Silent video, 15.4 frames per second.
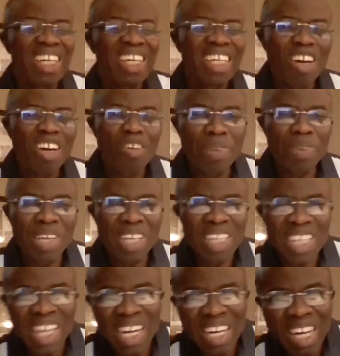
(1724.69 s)
There will be
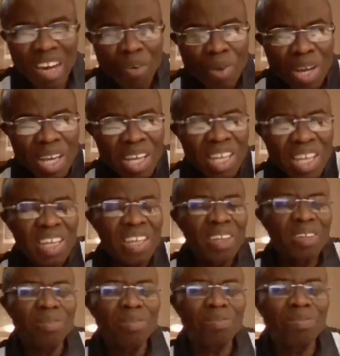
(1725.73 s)
getting away
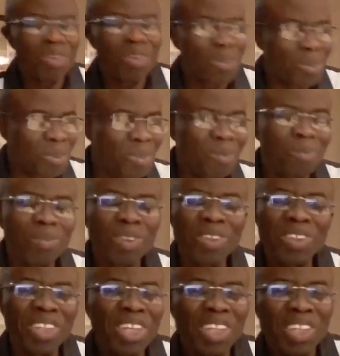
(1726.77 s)

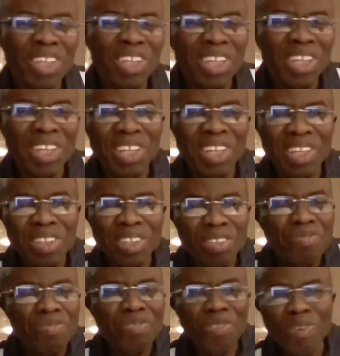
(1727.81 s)
the, the, the
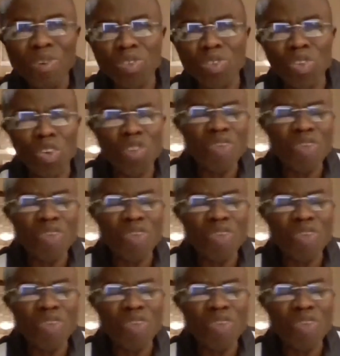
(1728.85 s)
fruit, the